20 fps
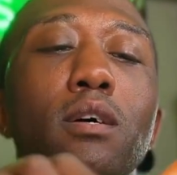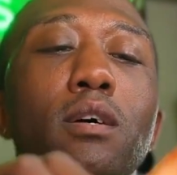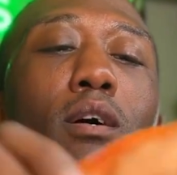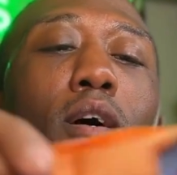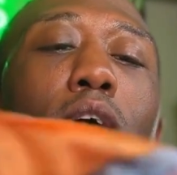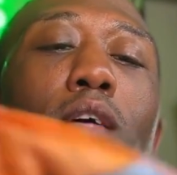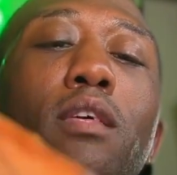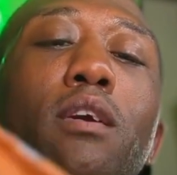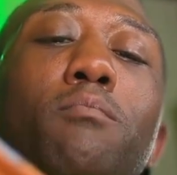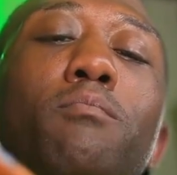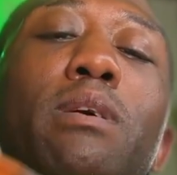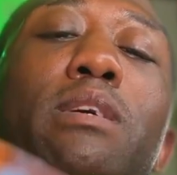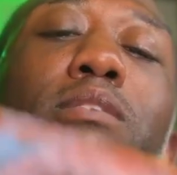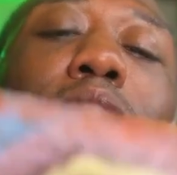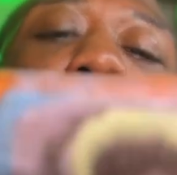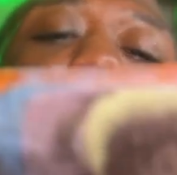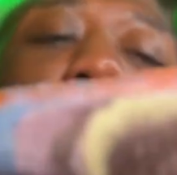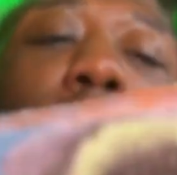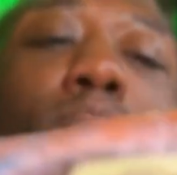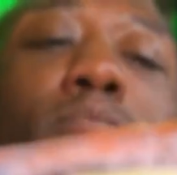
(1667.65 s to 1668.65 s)
I think my
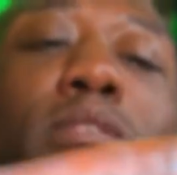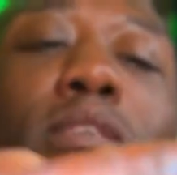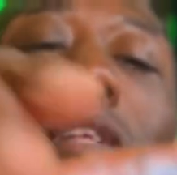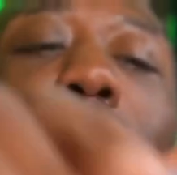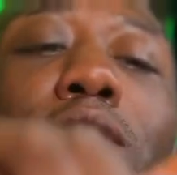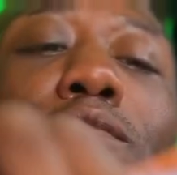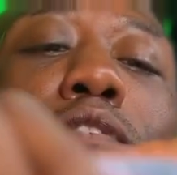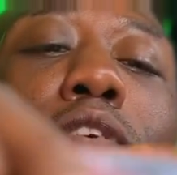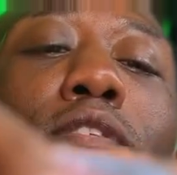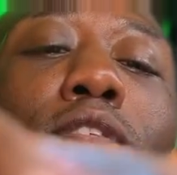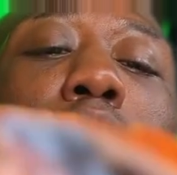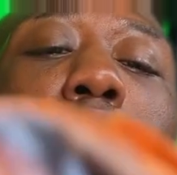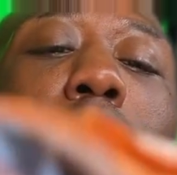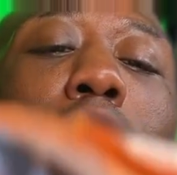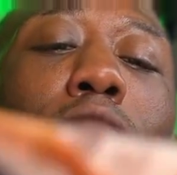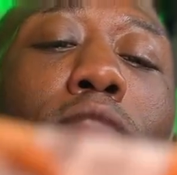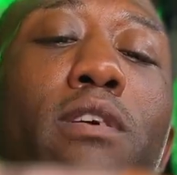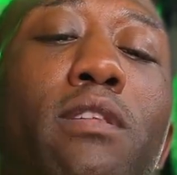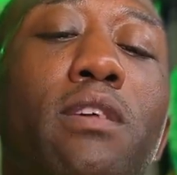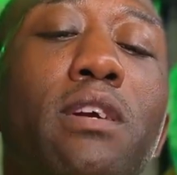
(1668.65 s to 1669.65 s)
seams and everything
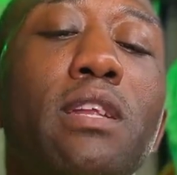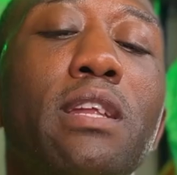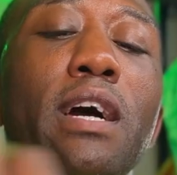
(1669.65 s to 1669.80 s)
are really